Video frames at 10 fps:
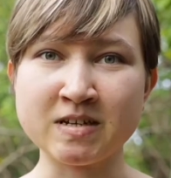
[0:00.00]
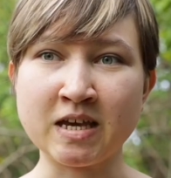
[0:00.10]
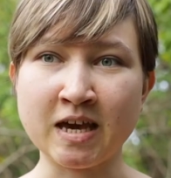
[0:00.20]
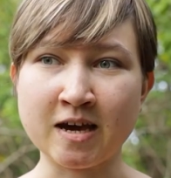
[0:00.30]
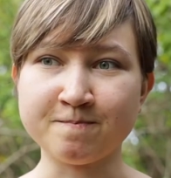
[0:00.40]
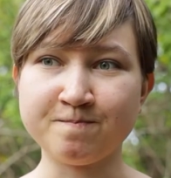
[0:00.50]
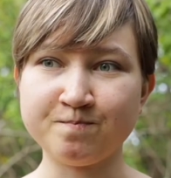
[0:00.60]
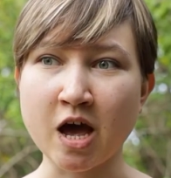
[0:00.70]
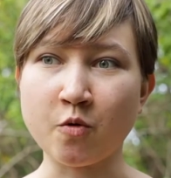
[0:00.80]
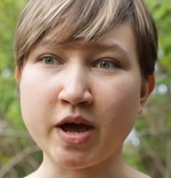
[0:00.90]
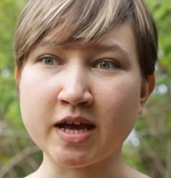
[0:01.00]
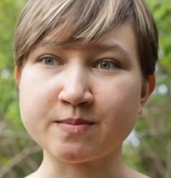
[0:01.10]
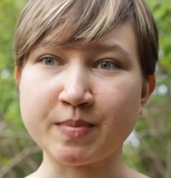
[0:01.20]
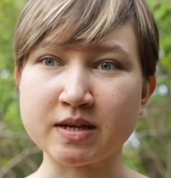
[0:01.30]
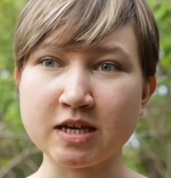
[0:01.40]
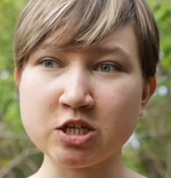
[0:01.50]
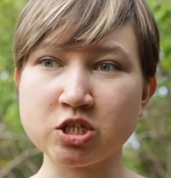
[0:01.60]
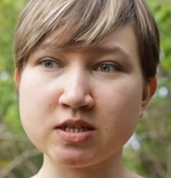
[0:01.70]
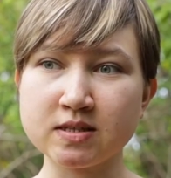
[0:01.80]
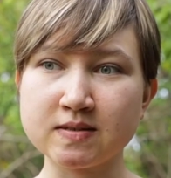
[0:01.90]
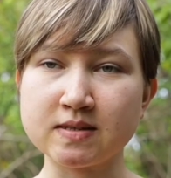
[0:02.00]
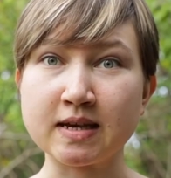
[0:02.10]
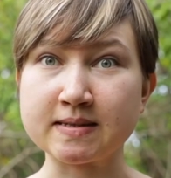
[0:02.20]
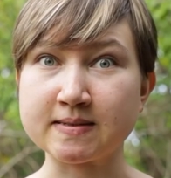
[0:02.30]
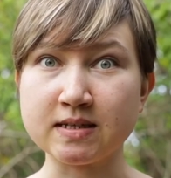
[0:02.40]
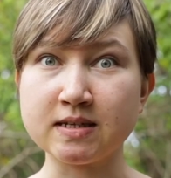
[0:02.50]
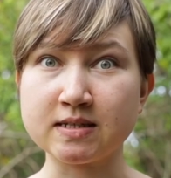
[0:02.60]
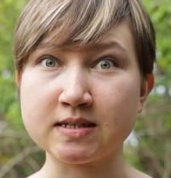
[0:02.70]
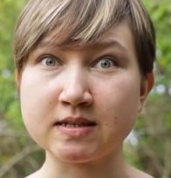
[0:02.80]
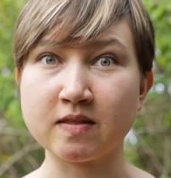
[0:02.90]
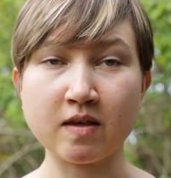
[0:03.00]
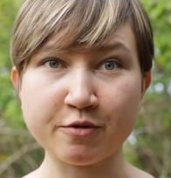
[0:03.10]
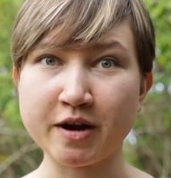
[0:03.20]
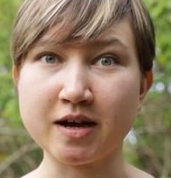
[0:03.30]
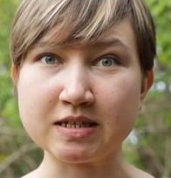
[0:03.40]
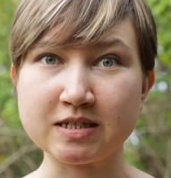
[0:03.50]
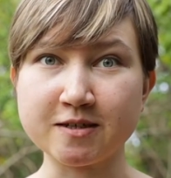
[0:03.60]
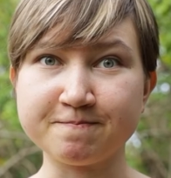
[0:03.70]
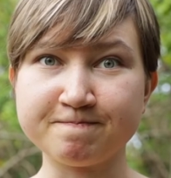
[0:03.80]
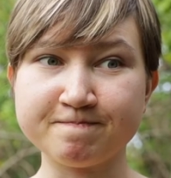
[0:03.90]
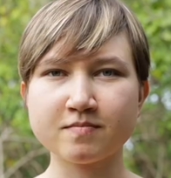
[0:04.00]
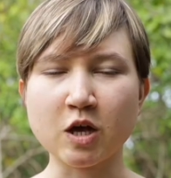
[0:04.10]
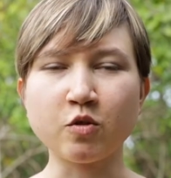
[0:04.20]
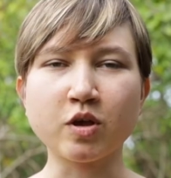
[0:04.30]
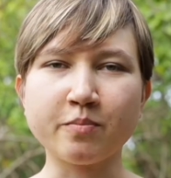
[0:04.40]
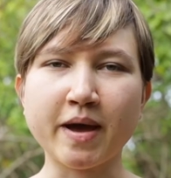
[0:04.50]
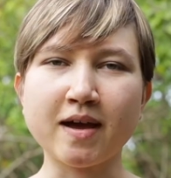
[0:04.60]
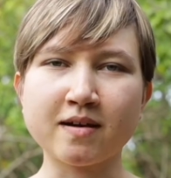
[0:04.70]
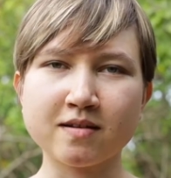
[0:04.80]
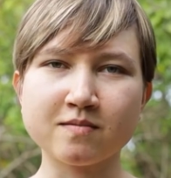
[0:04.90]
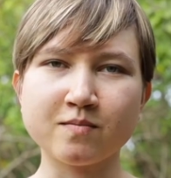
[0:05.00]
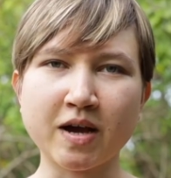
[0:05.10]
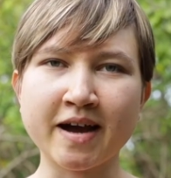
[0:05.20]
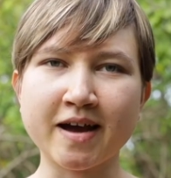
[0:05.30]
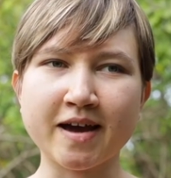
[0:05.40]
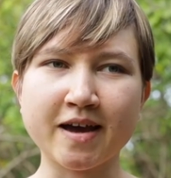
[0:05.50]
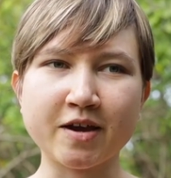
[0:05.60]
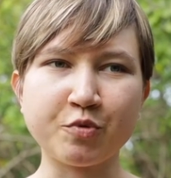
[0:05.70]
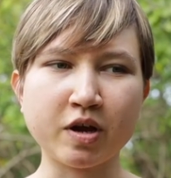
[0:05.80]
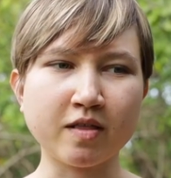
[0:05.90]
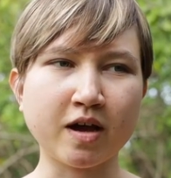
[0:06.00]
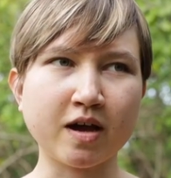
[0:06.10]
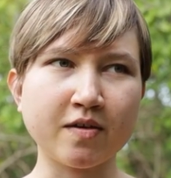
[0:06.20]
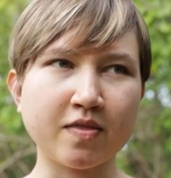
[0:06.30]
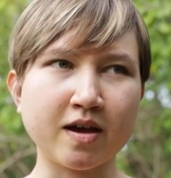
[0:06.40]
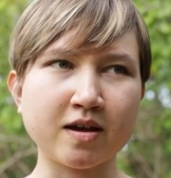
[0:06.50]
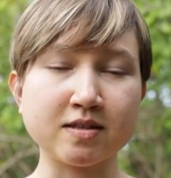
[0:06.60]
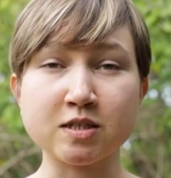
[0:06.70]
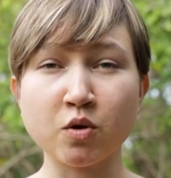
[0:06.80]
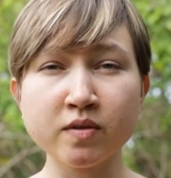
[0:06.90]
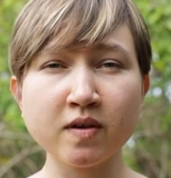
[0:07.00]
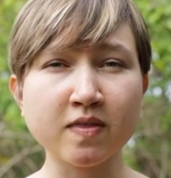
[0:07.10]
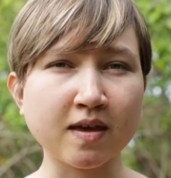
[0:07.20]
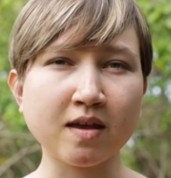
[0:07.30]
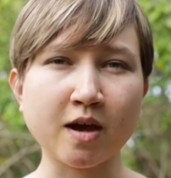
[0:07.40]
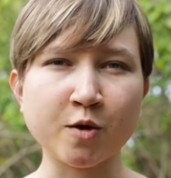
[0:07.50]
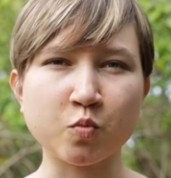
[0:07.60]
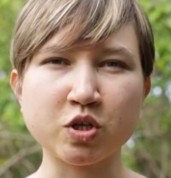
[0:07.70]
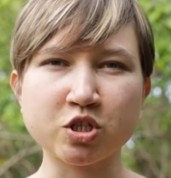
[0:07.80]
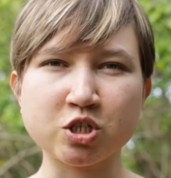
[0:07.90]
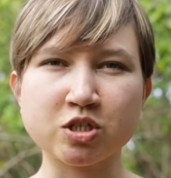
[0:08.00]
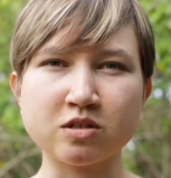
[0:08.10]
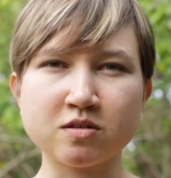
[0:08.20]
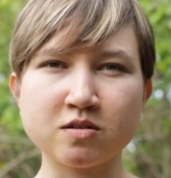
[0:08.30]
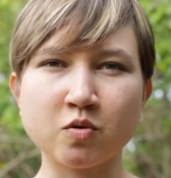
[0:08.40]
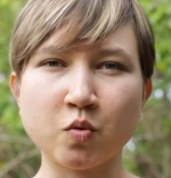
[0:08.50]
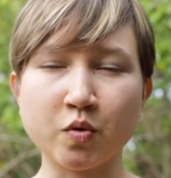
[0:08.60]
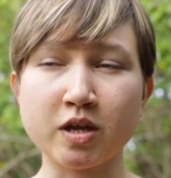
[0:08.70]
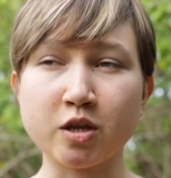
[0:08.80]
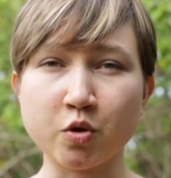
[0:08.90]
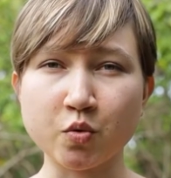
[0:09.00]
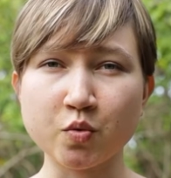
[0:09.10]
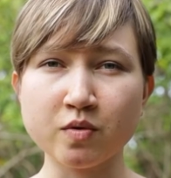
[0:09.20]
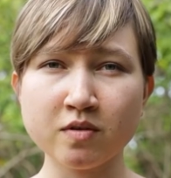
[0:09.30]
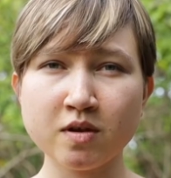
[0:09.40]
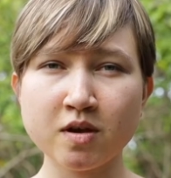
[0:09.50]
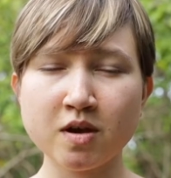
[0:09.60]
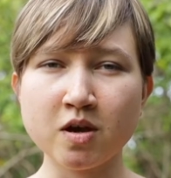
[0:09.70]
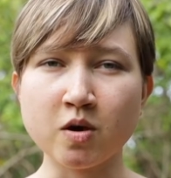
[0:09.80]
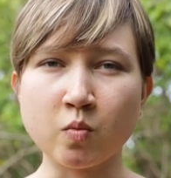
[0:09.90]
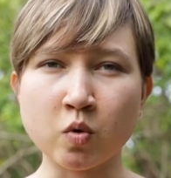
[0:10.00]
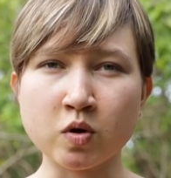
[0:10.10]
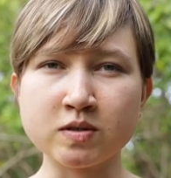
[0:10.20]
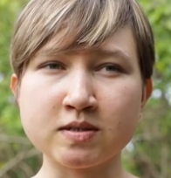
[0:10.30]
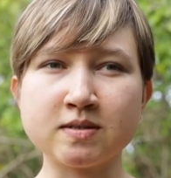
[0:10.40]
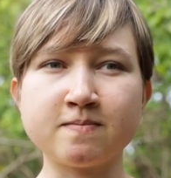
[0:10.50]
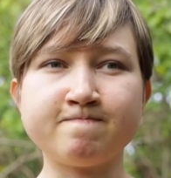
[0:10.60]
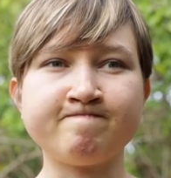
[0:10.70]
Yeah, our expectations exceeded the reality. Looking back, I realized that the only thing I wished we knew was